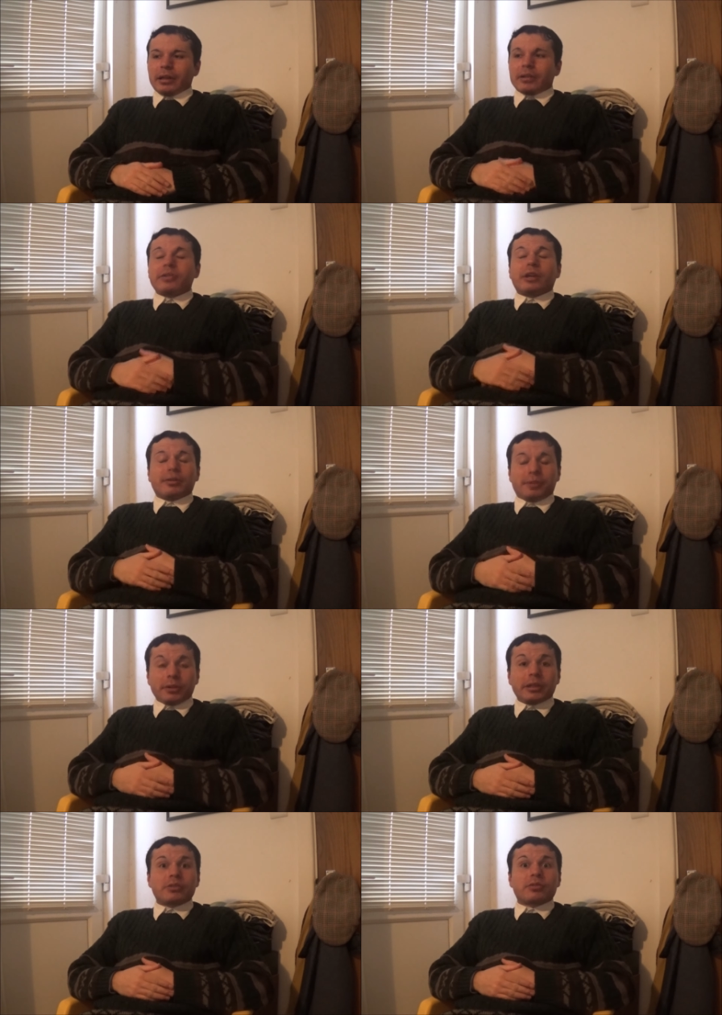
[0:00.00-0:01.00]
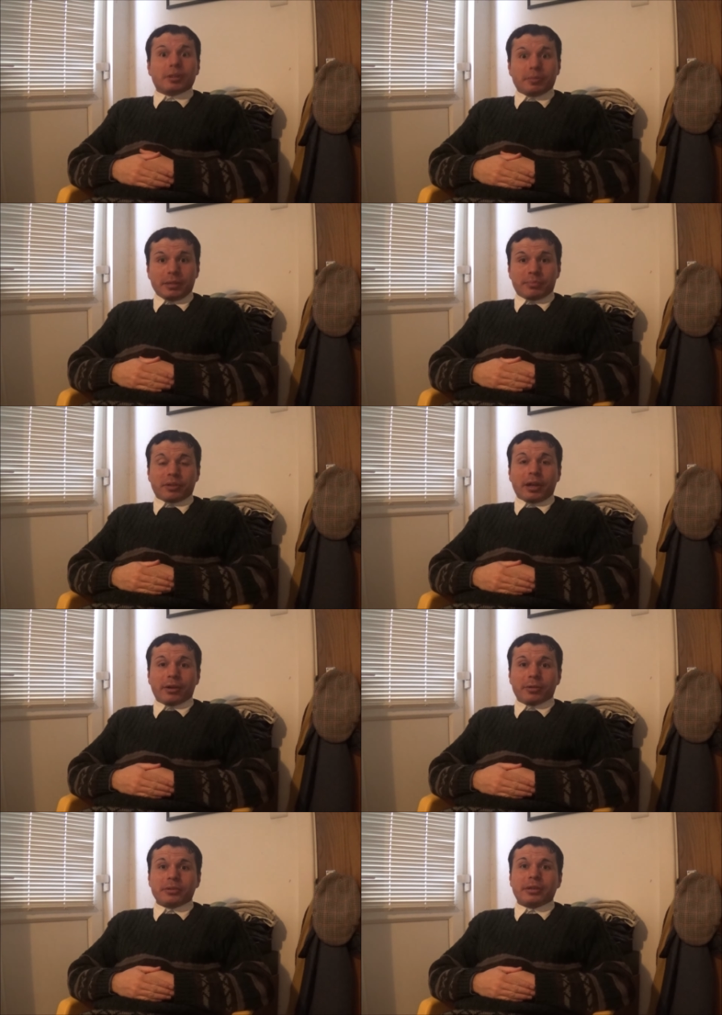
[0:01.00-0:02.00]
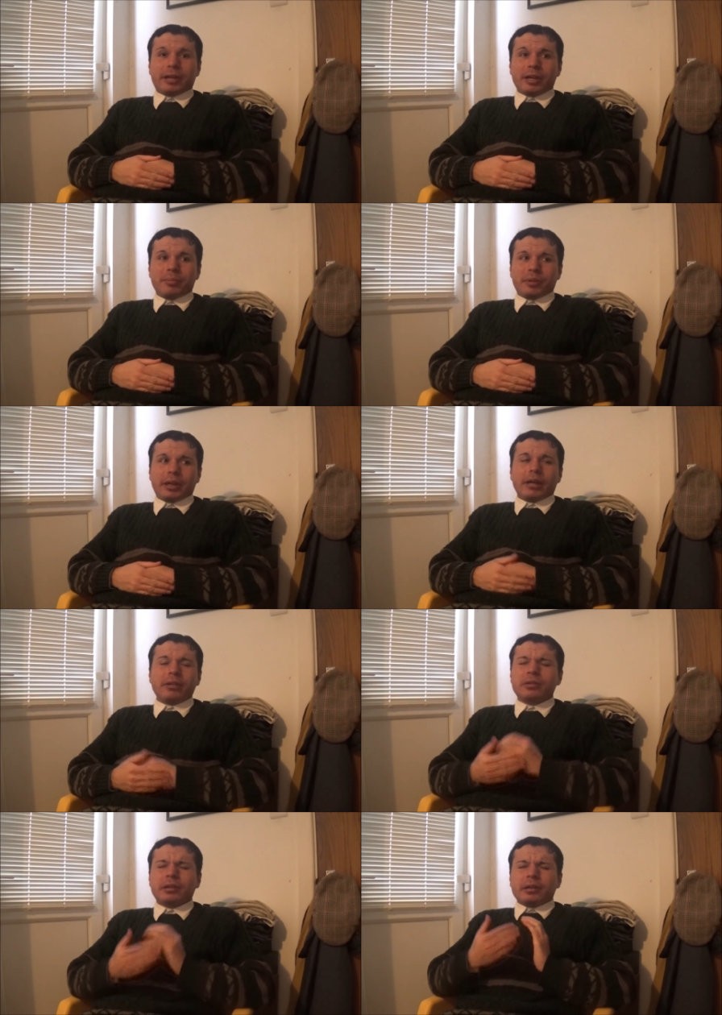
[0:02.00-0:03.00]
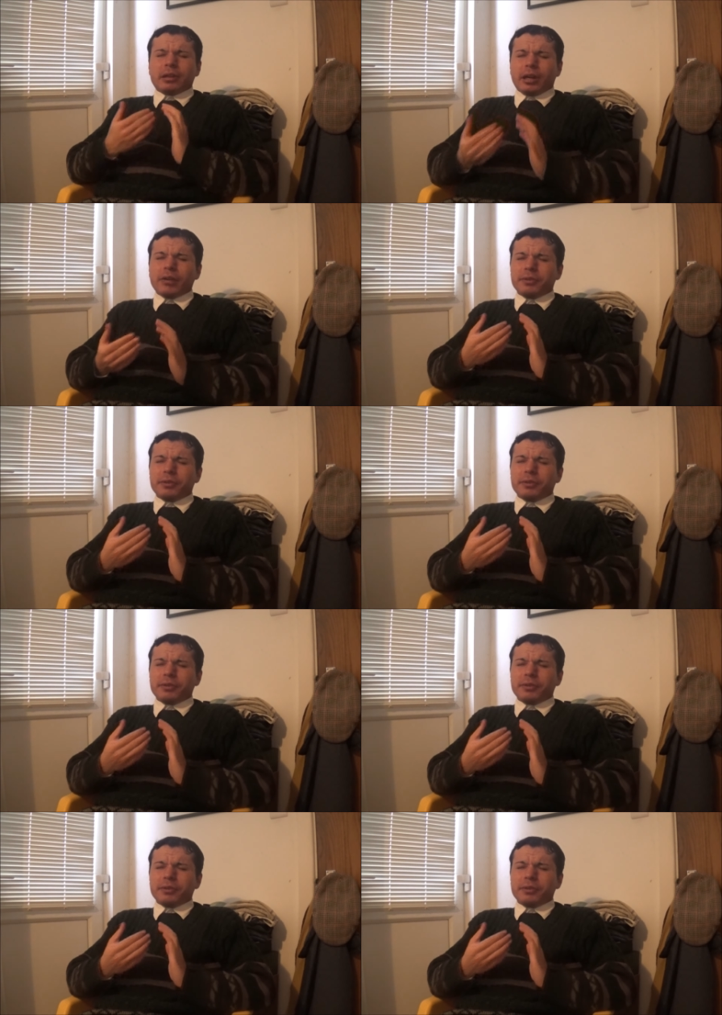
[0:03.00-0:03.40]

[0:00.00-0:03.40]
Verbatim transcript: that I feel extremely proud and happy, and I